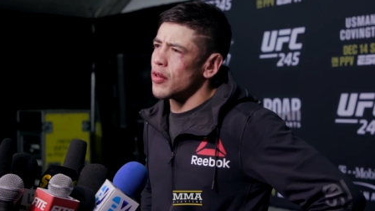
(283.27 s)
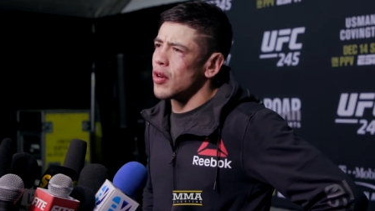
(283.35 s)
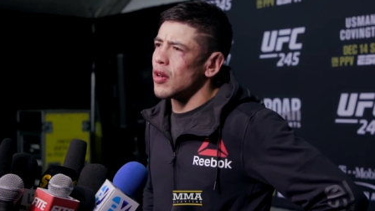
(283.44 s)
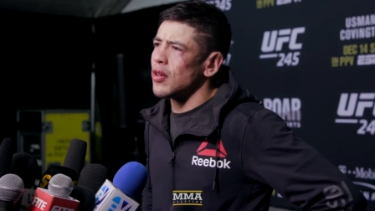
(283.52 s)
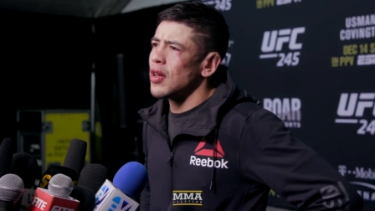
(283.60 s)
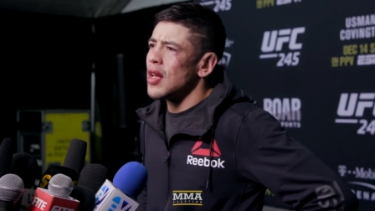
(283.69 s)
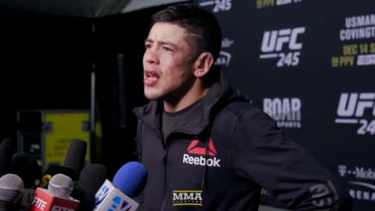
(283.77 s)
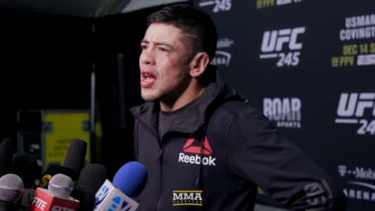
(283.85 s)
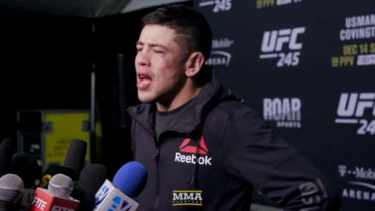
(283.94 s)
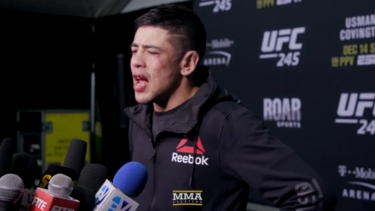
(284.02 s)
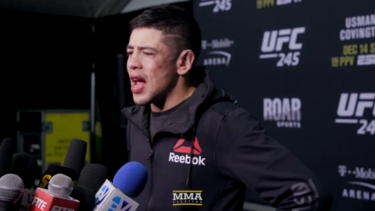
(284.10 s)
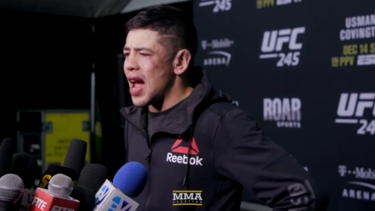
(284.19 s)
You know,
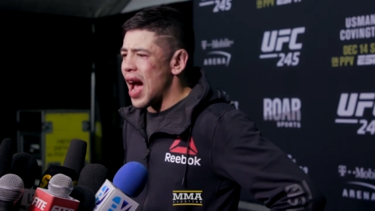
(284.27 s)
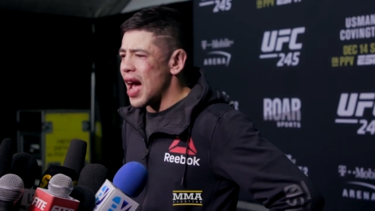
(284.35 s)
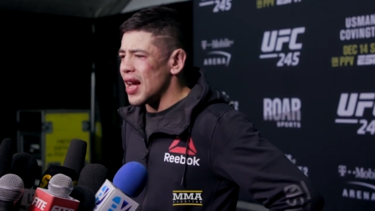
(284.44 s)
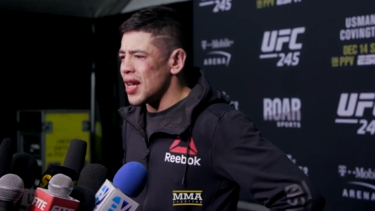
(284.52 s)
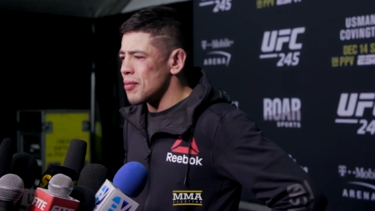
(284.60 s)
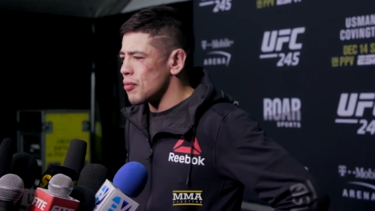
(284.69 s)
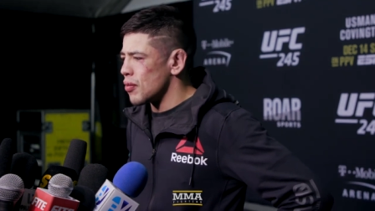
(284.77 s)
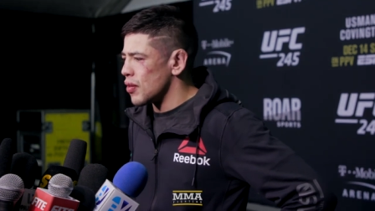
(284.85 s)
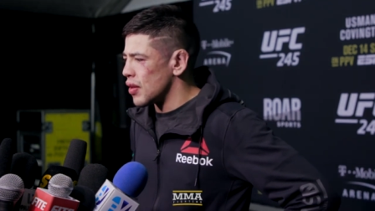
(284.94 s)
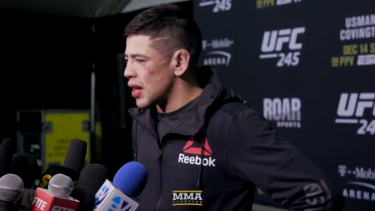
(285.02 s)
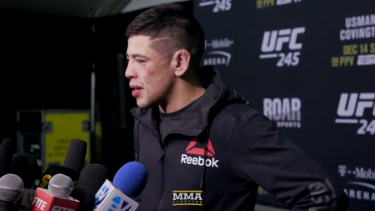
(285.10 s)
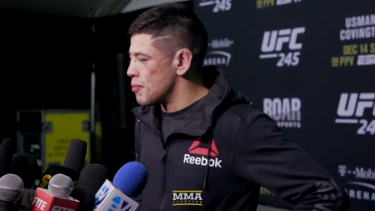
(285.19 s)
uh, I,
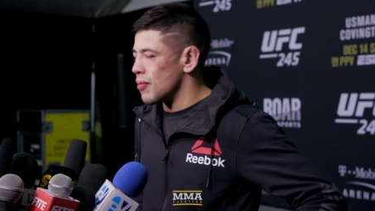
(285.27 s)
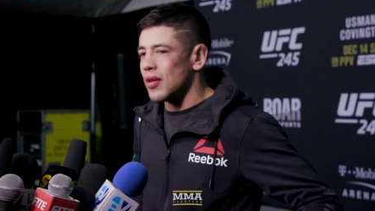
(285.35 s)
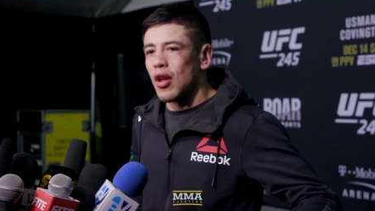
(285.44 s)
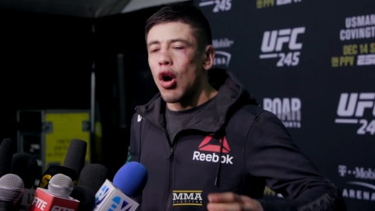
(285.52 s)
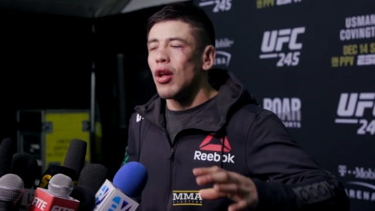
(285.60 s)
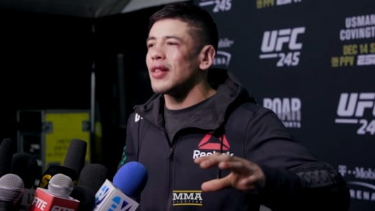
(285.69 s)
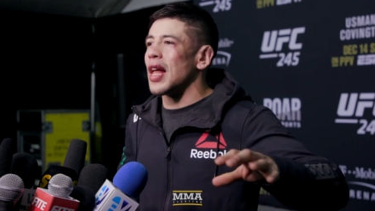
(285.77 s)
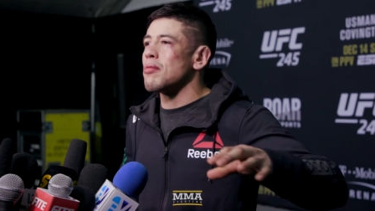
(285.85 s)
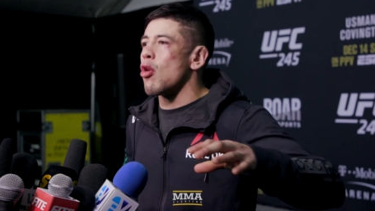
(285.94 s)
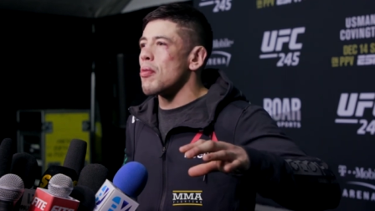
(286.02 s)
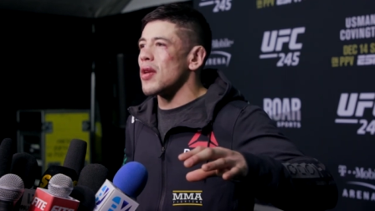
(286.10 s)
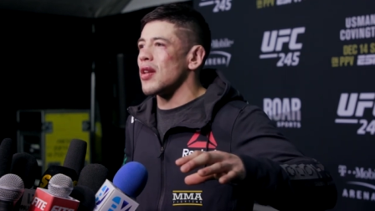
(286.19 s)
in in all that
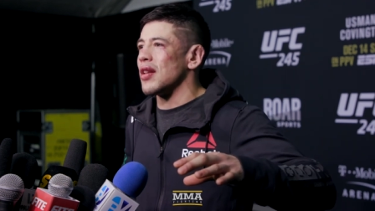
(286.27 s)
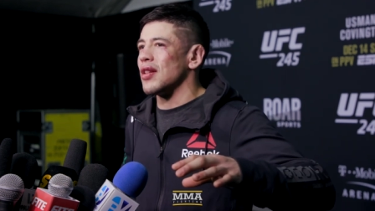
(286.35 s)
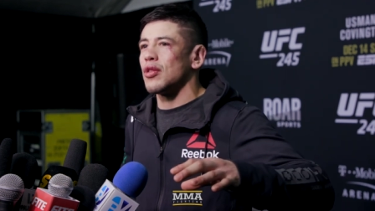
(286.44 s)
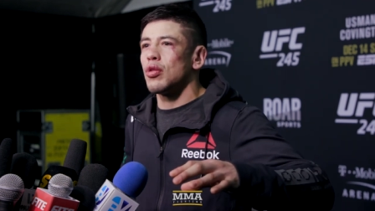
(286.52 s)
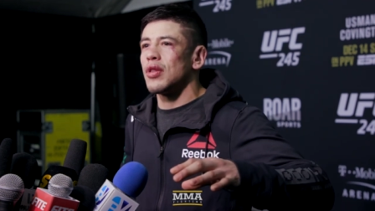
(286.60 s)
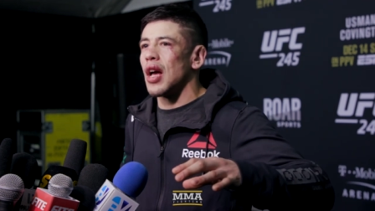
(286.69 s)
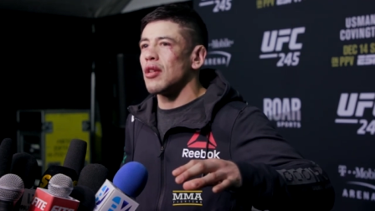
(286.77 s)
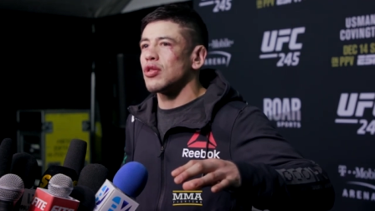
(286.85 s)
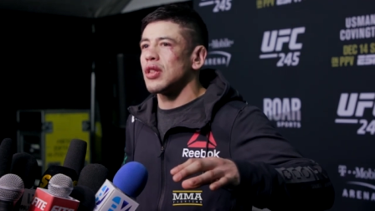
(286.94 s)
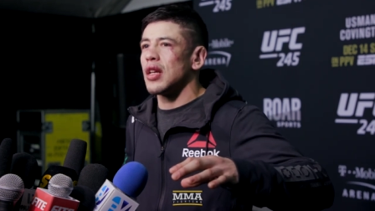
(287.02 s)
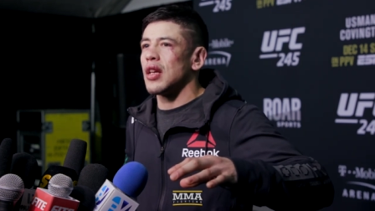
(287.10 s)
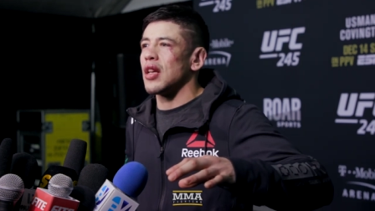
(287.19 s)
moment in
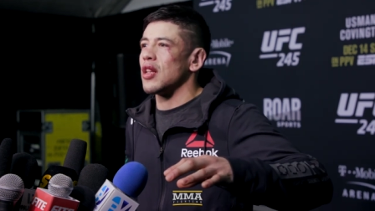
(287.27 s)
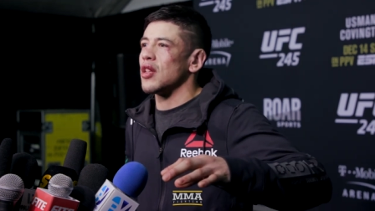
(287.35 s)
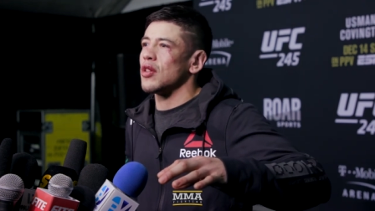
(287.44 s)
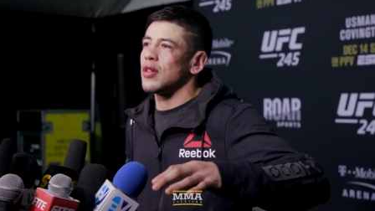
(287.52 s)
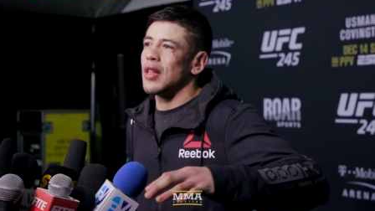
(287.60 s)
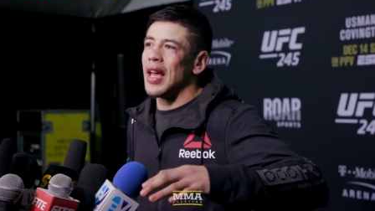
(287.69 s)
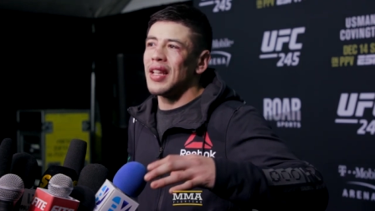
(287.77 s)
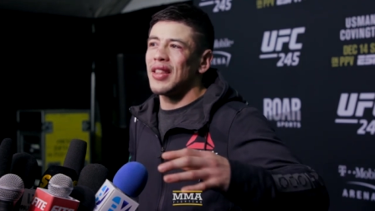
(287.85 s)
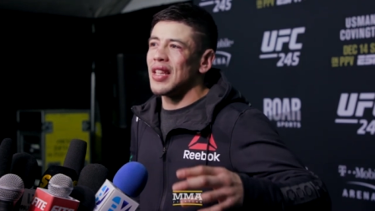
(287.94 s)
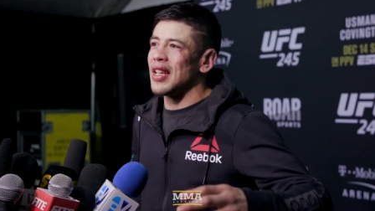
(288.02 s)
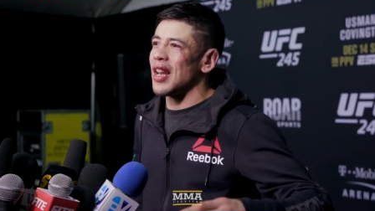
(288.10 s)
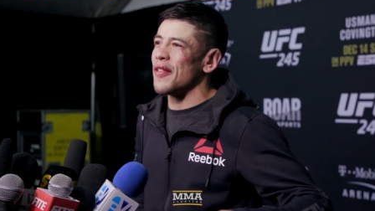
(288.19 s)
2018,